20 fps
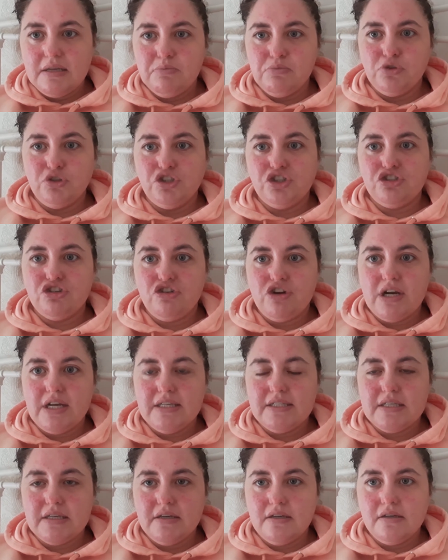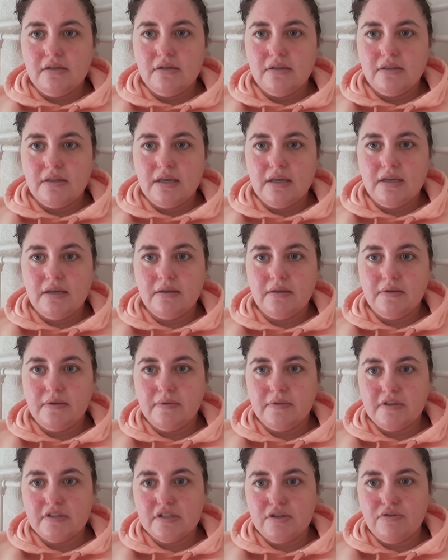moisturising, that
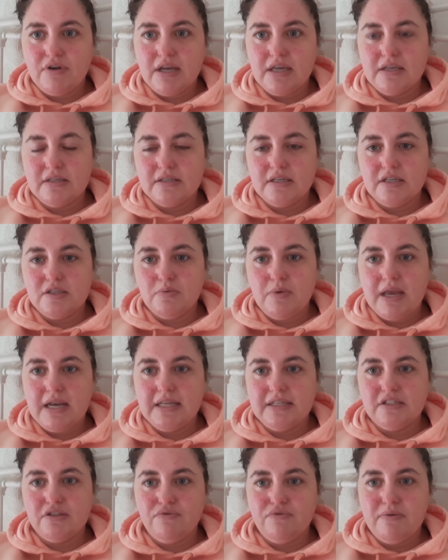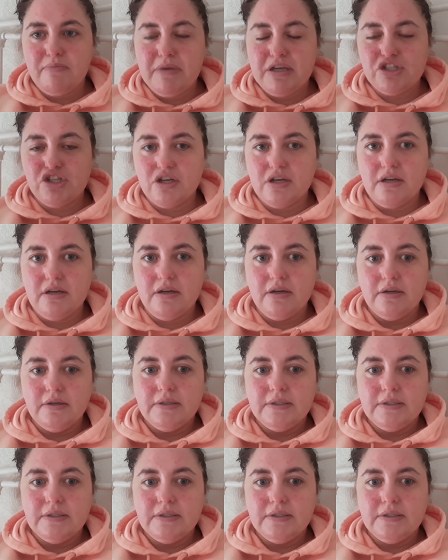the psoriasis went into remission.